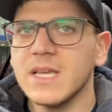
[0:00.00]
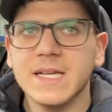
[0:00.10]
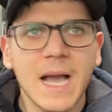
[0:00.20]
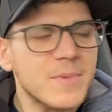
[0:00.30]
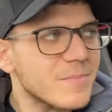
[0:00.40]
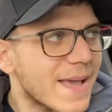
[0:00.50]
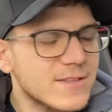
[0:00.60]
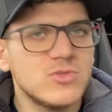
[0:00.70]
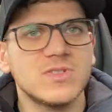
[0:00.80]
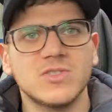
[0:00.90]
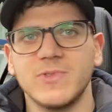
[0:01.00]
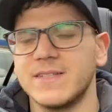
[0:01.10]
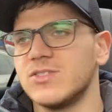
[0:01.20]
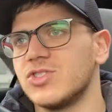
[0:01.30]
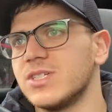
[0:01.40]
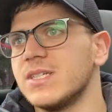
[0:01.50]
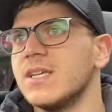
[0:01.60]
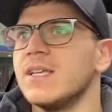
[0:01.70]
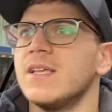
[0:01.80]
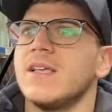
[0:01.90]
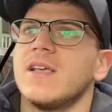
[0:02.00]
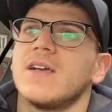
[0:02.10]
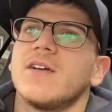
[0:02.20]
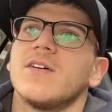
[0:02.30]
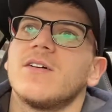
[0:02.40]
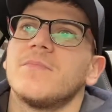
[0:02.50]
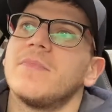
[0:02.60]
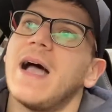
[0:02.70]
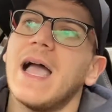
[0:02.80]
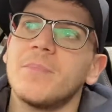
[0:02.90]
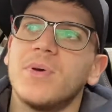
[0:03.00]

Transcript: coming back to the strategy, I